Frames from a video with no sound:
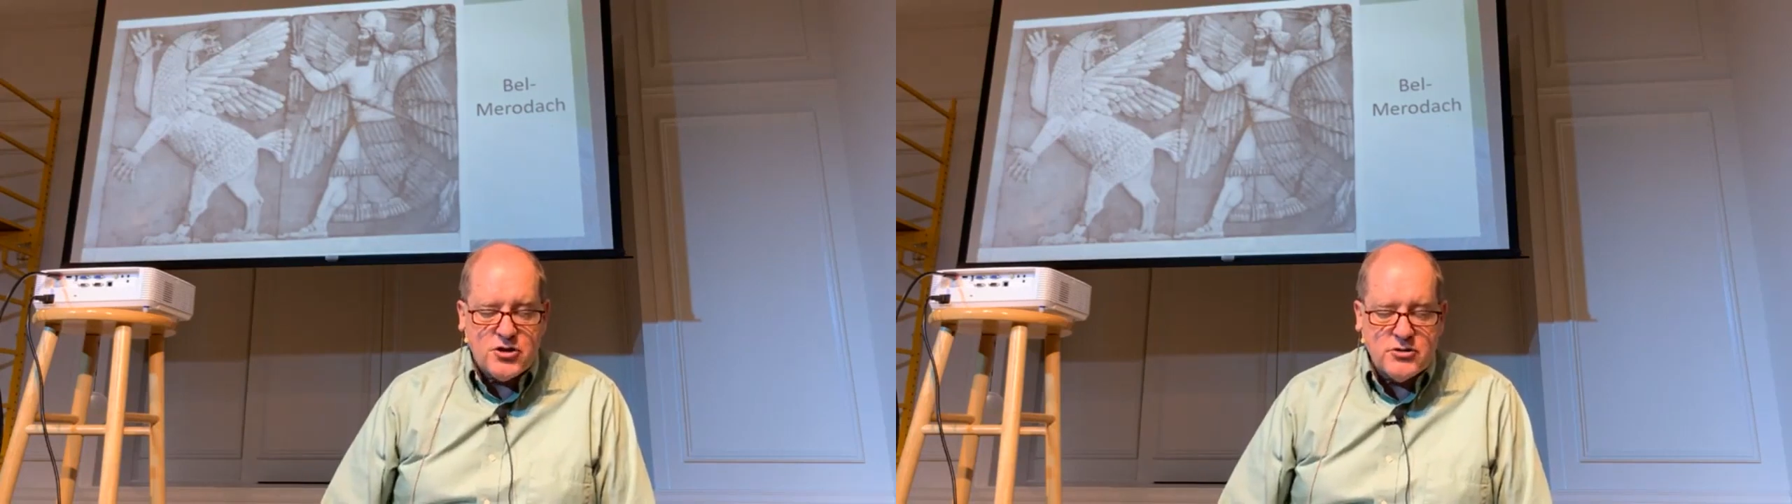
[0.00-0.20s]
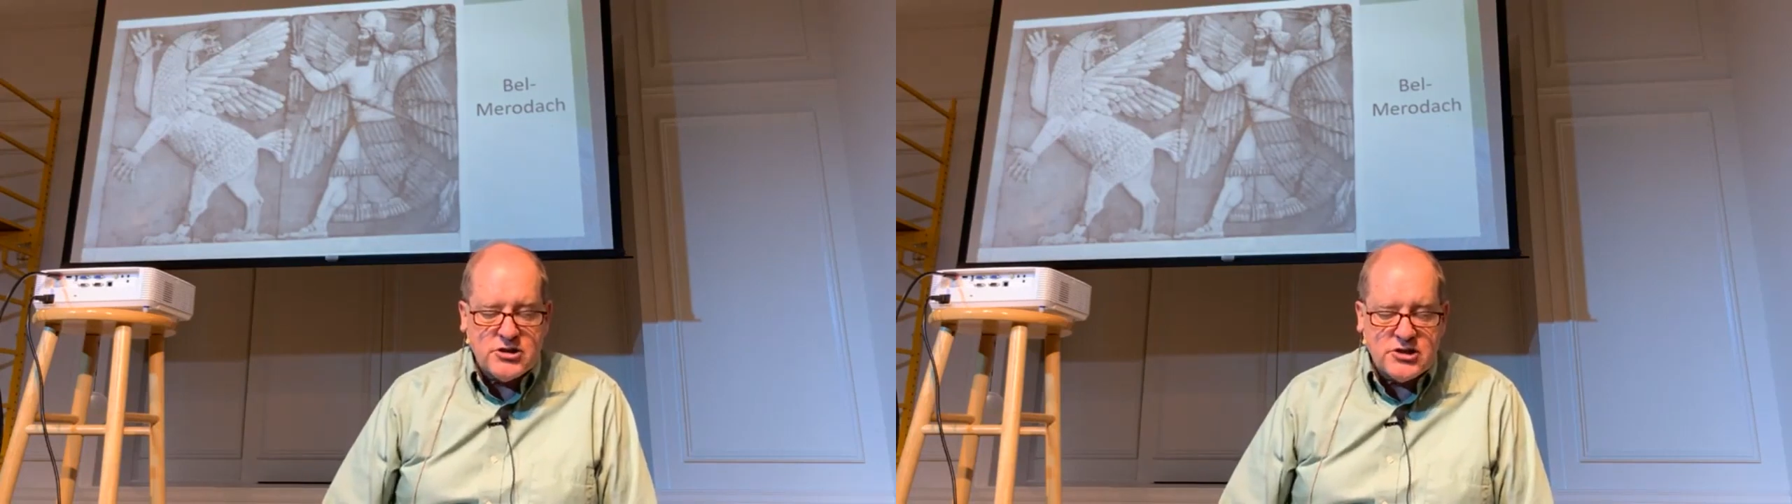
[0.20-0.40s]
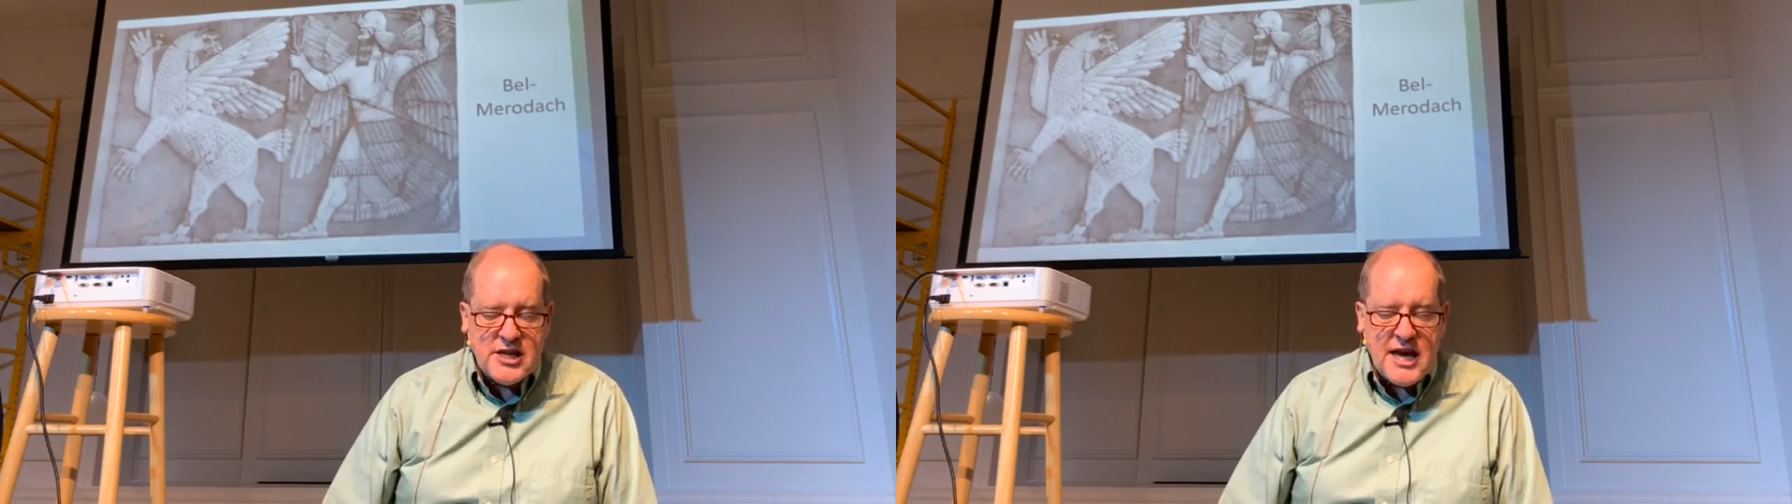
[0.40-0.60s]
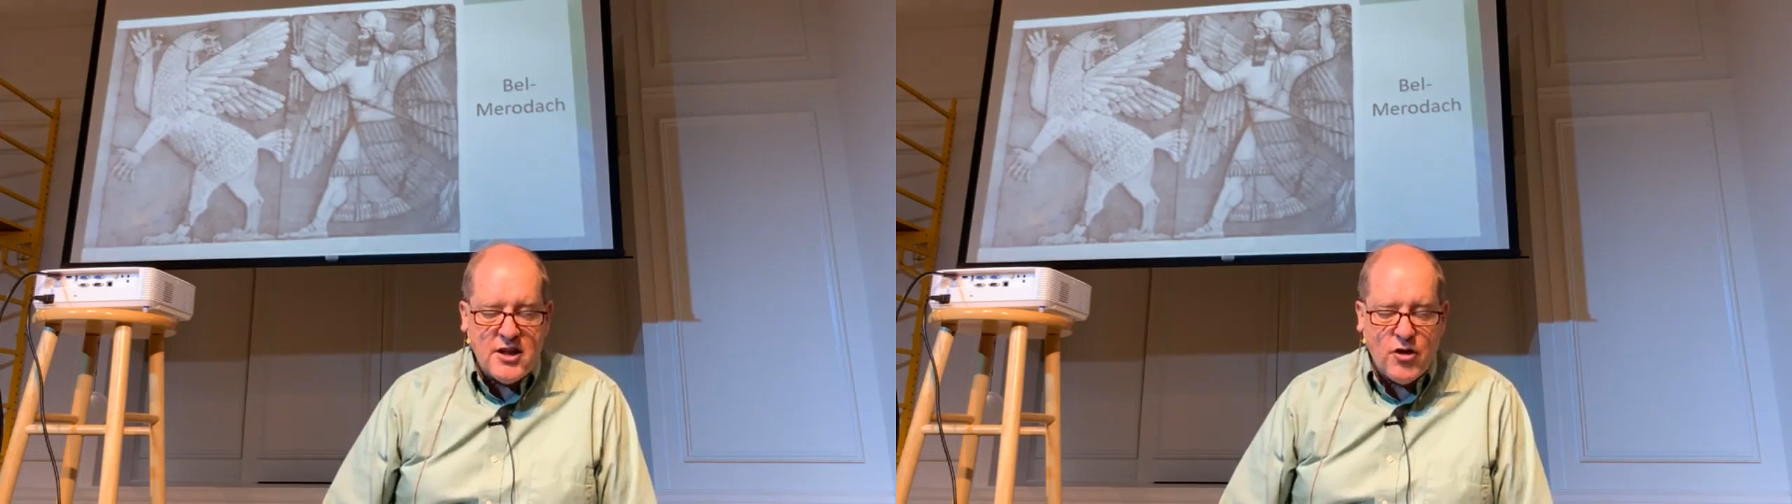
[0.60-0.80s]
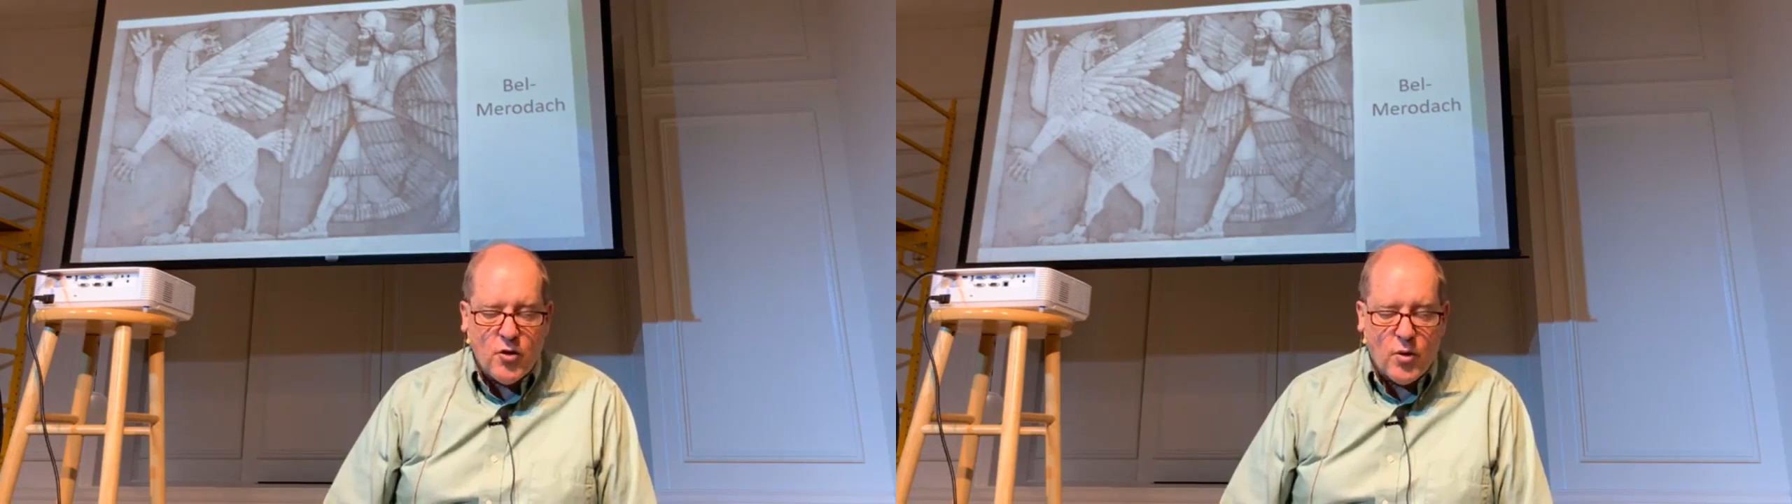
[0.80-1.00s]
to
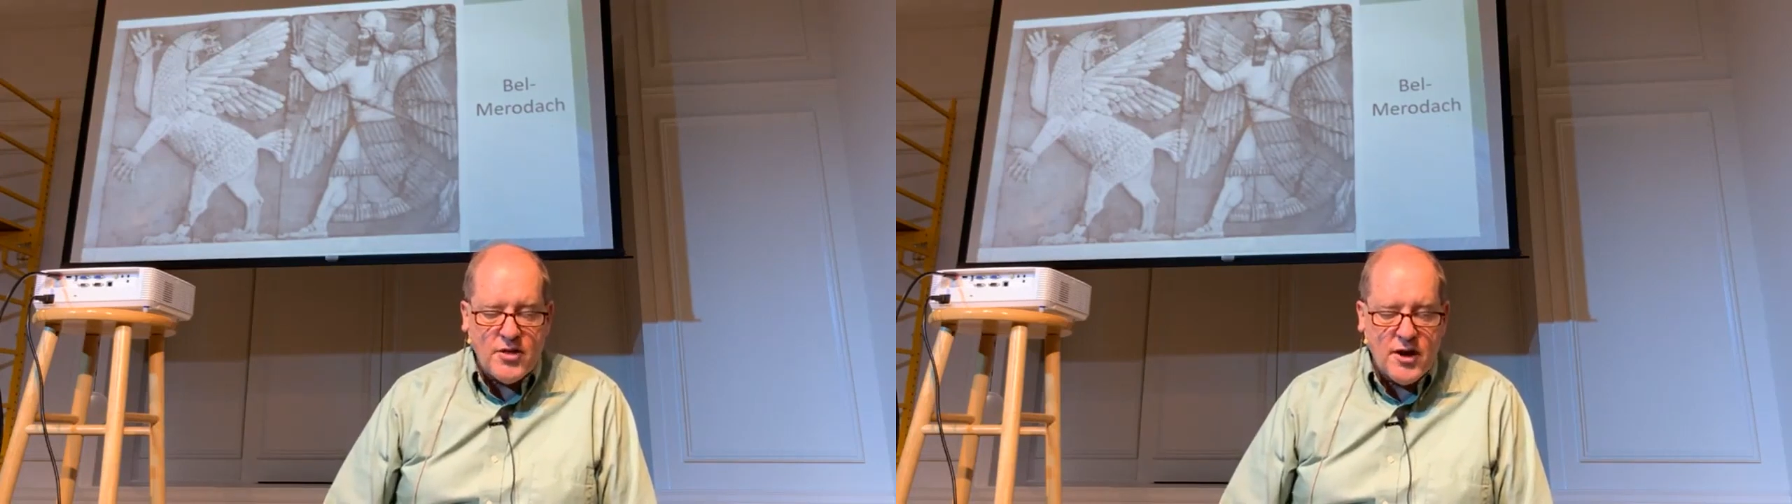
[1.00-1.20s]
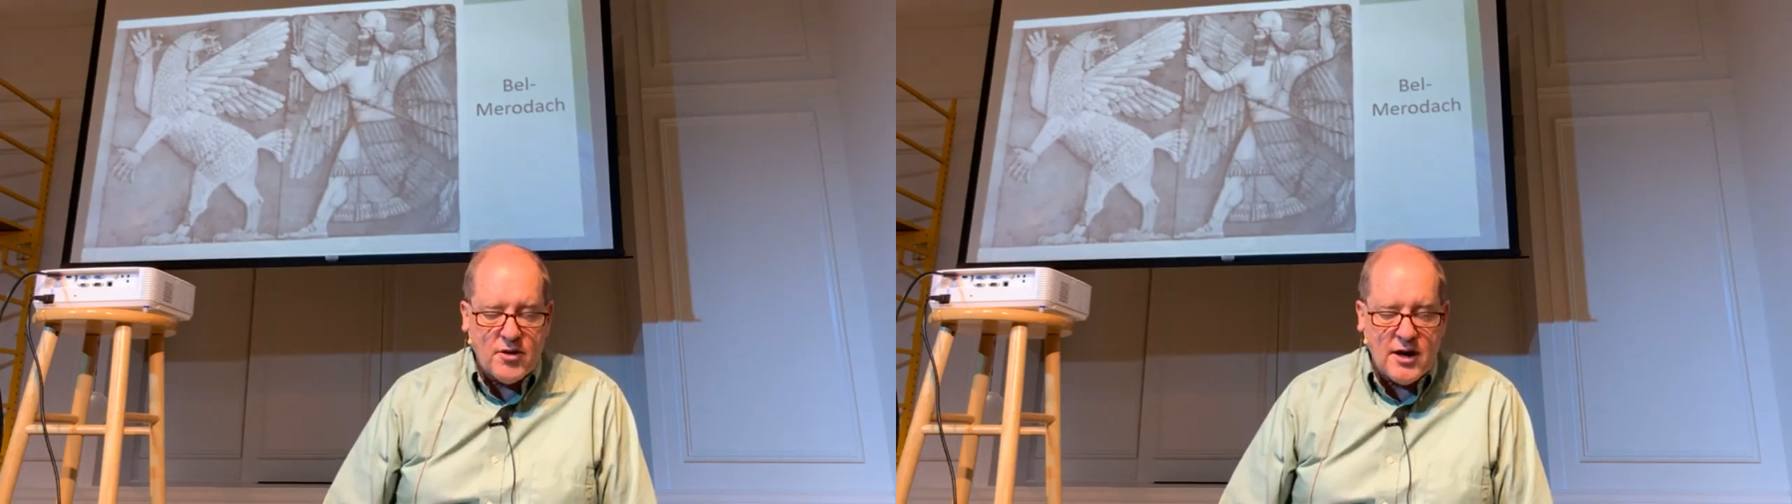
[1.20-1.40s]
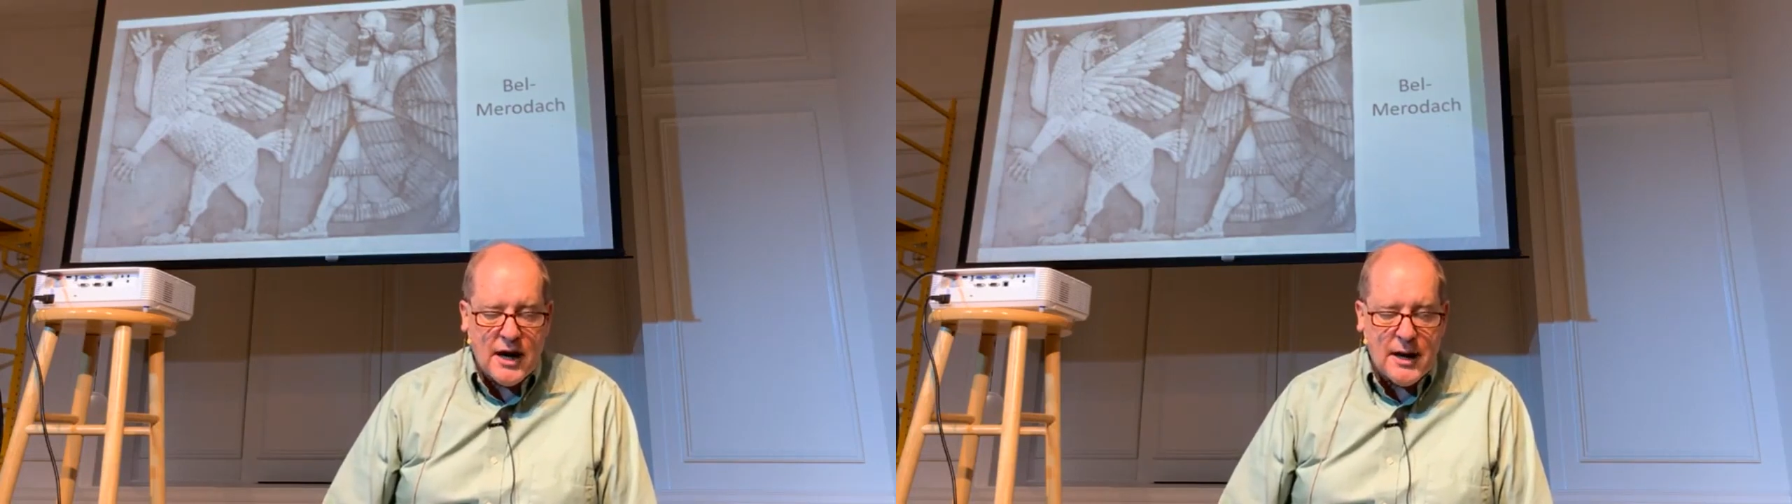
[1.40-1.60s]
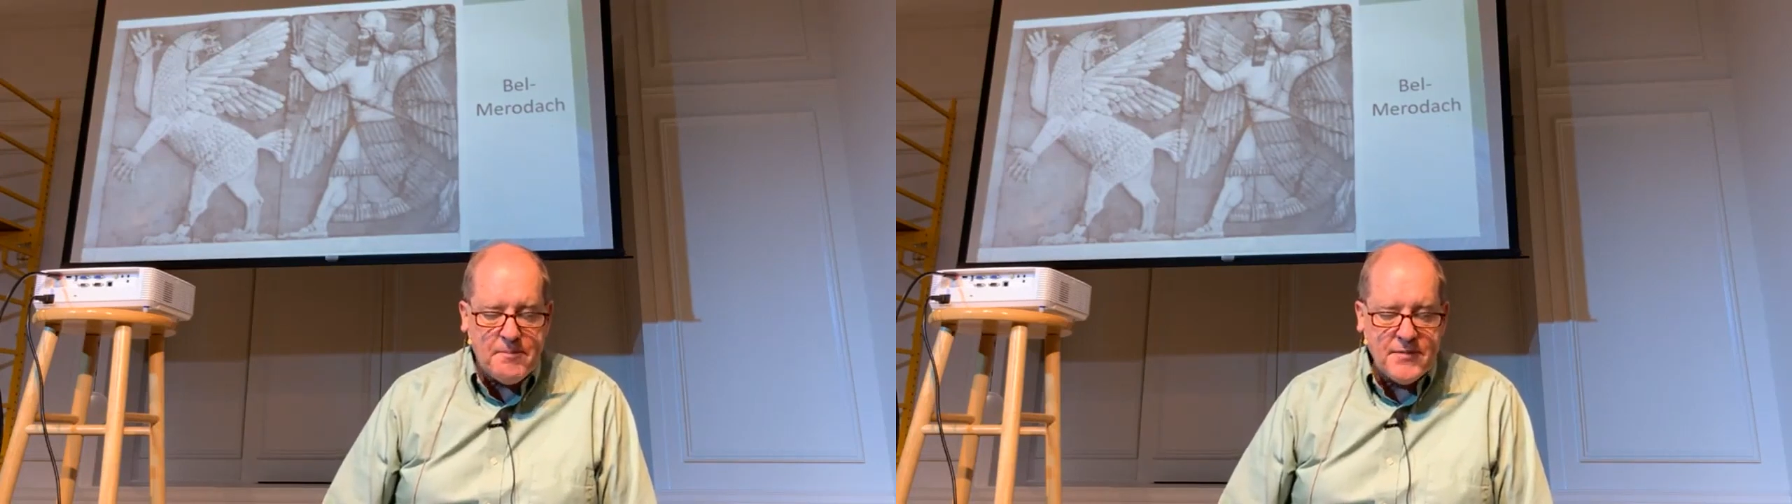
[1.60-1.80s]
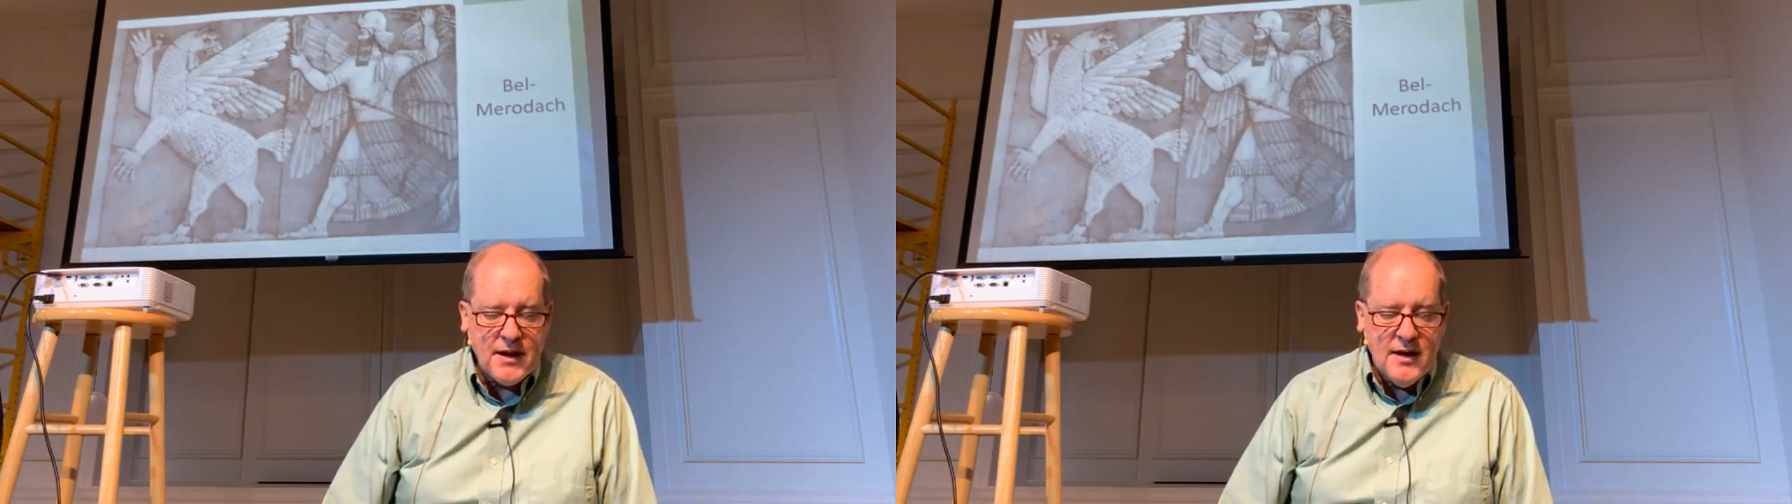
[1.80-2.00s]
seek the Lord their
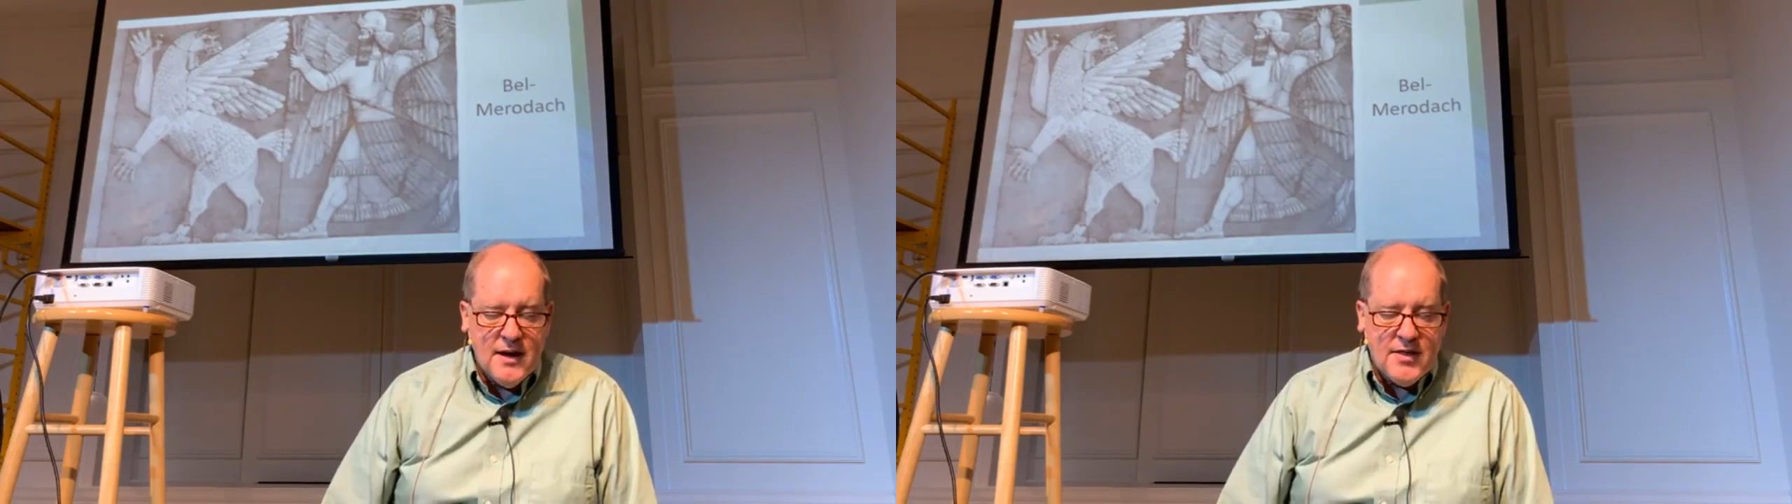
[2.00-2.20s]
God.